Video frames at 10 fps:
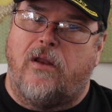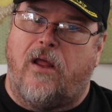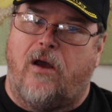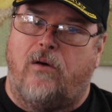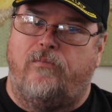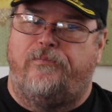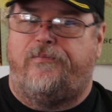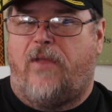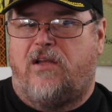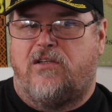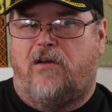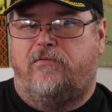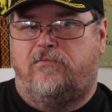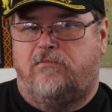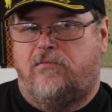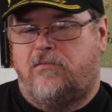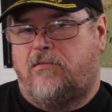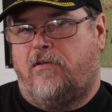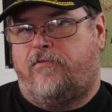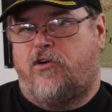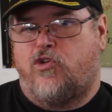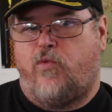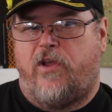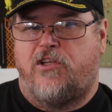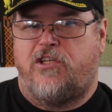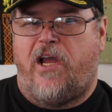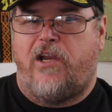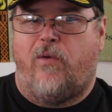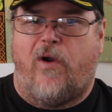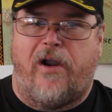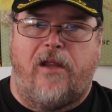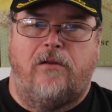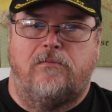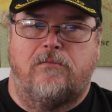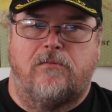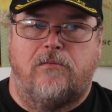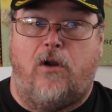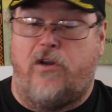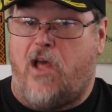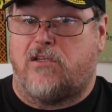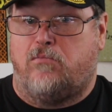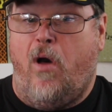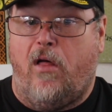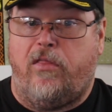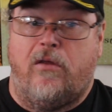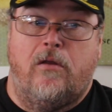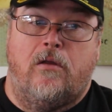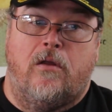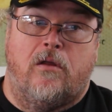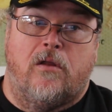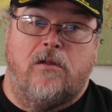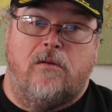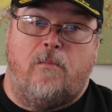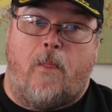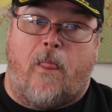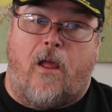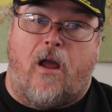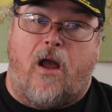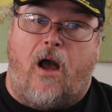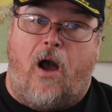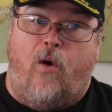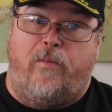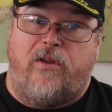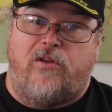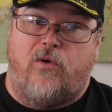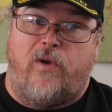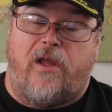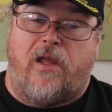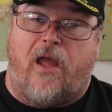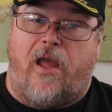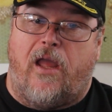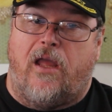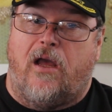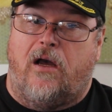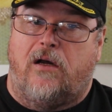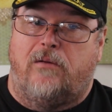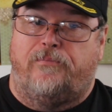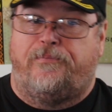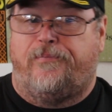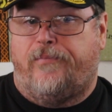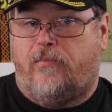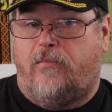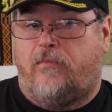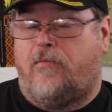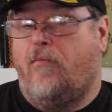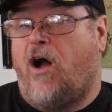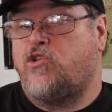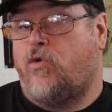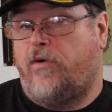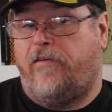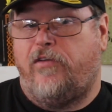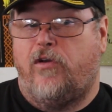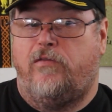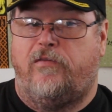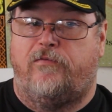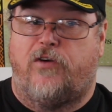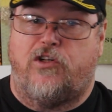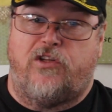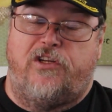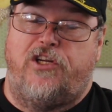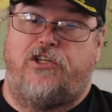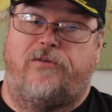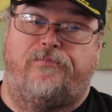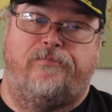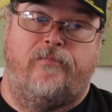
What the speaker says: Now, as of the first week of January, or next month, I will be doing a module review from first edition,